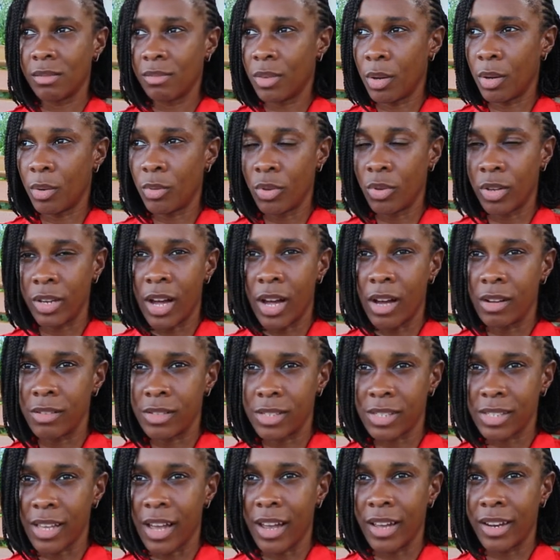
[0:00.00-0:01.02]
they're not
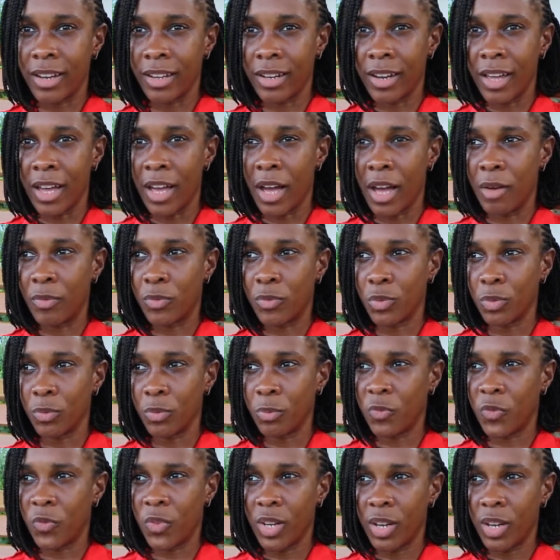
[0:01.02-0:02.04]
outside, and I have to
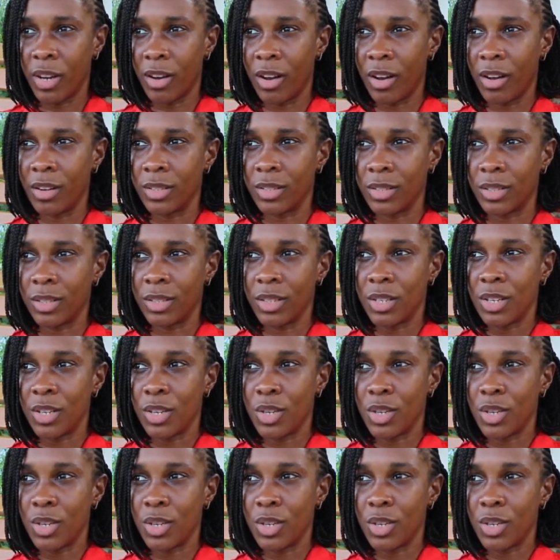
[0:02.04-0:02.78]
figure out,